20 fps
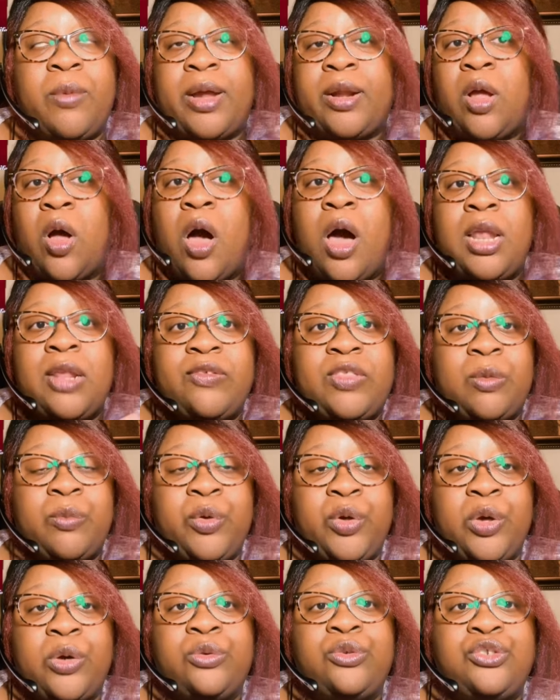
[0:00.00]
all of them
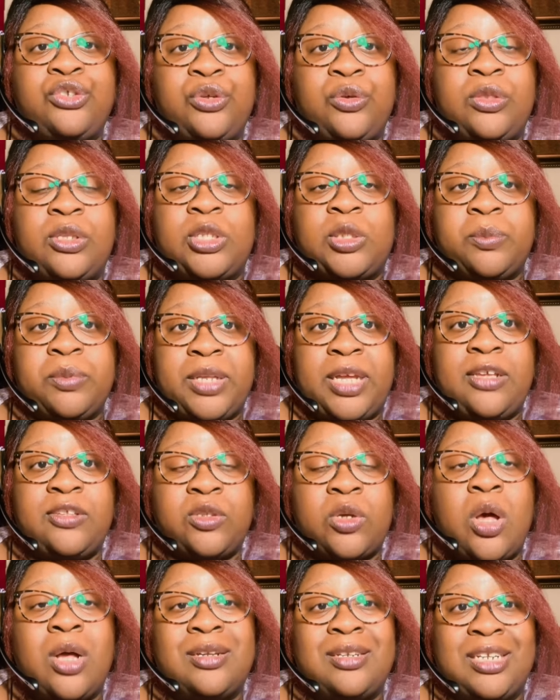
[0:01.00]
go to this place
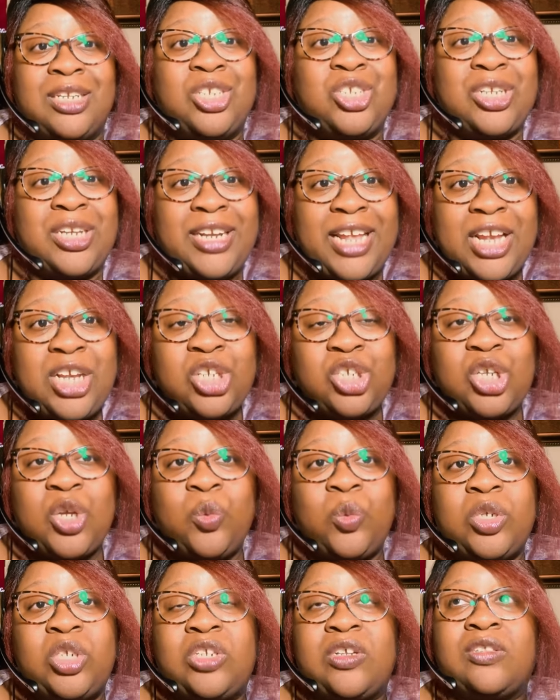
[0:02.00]
called Ninja
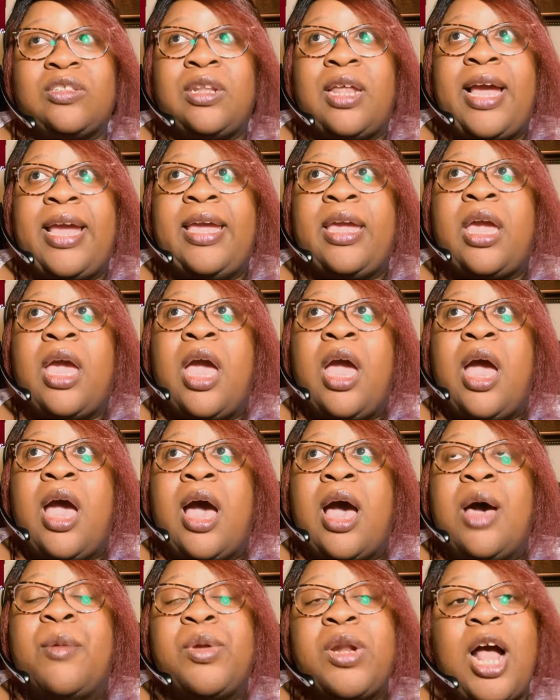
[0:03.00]
Nation, which is like
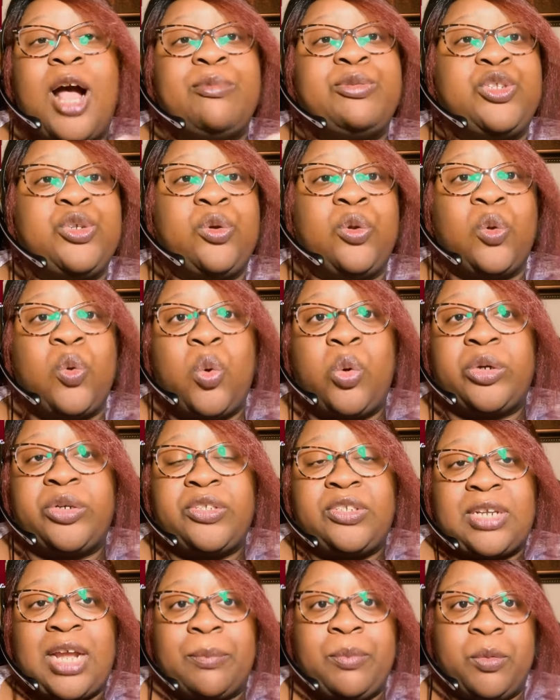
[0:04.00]
an obstacle
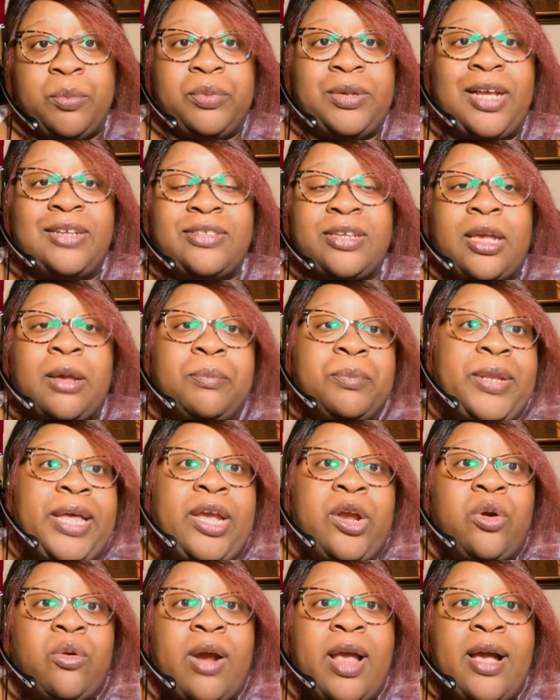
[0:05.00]
course type of place, like a
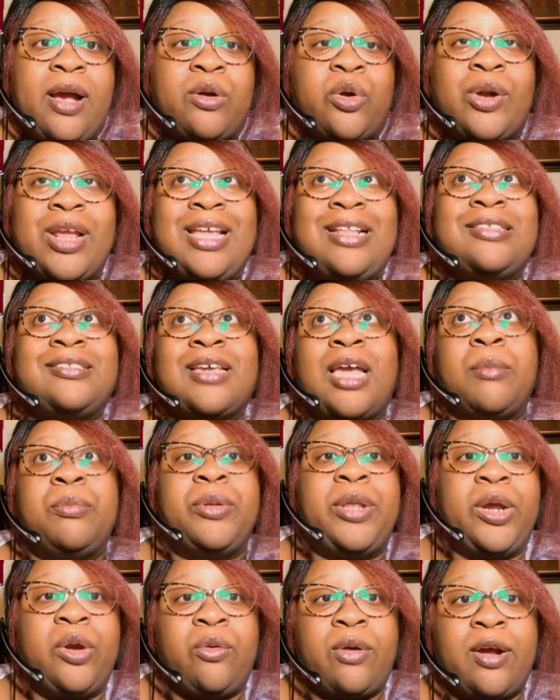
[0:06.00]
playground or inside
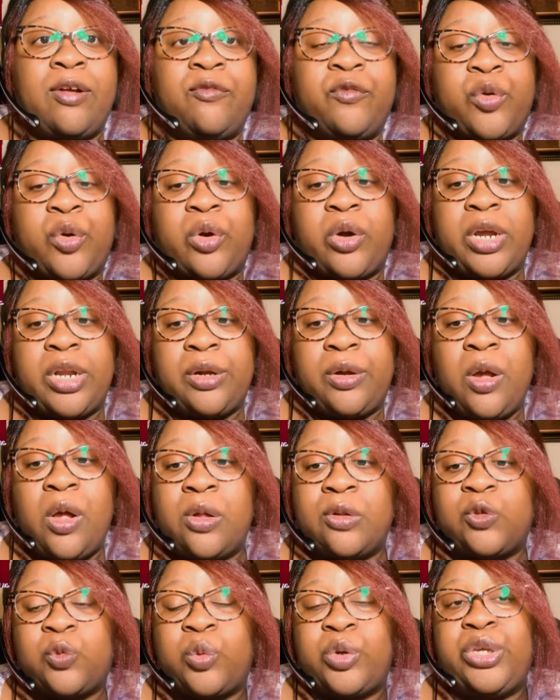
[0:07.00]
playground for
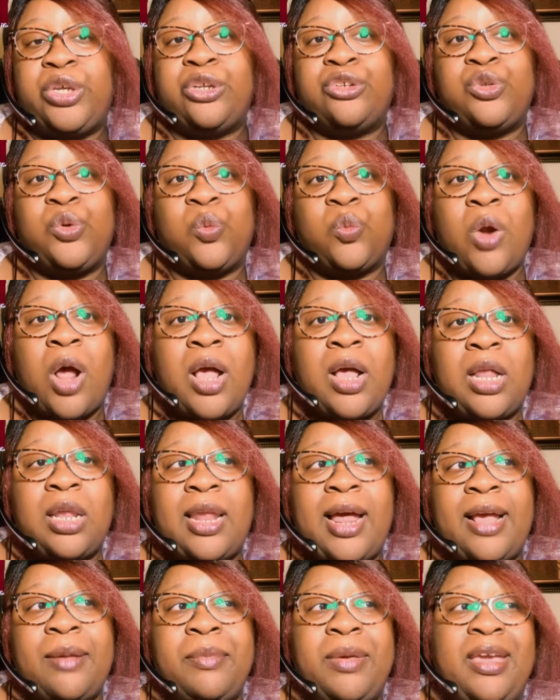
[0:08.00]
adults where you can do rock
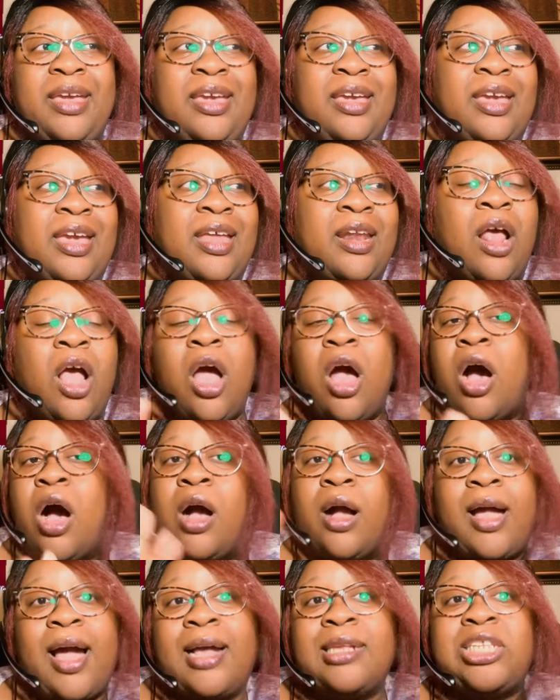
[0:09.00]
climbing and
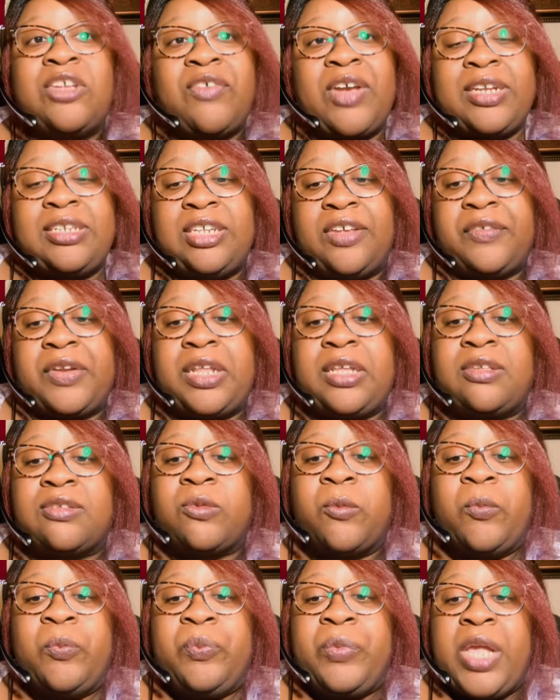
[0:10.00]
all kinds of
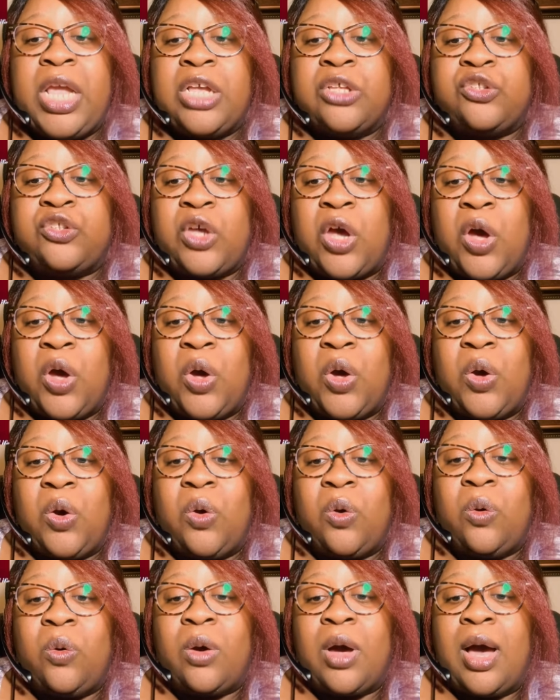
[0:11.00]
activities.
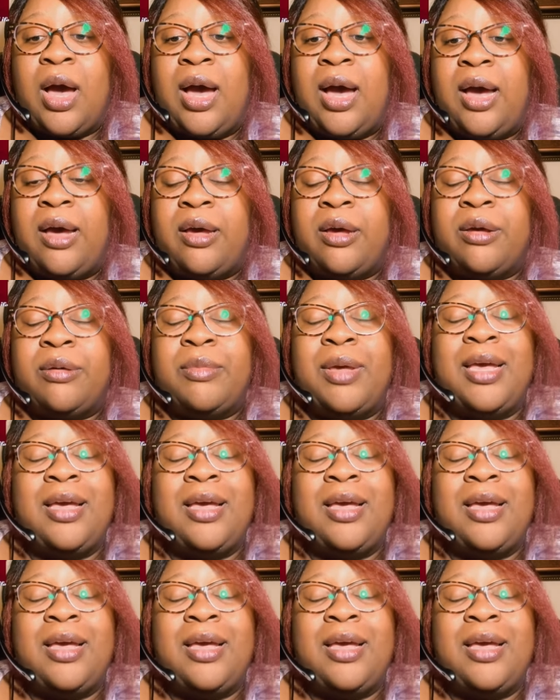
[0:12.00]
So all